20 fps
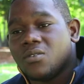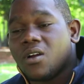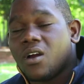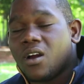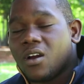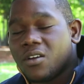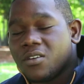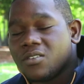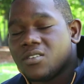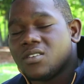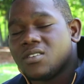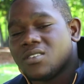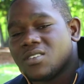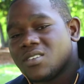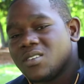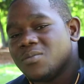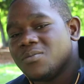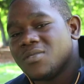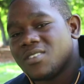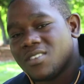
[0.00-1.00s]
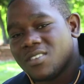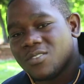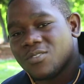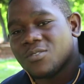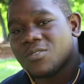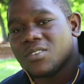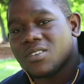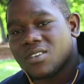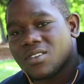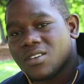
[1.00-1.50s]
are in the same
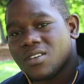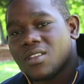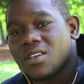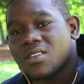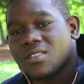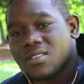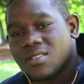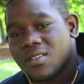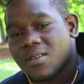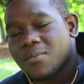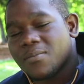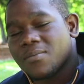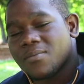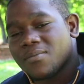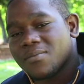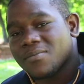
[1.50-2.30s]
situation as them.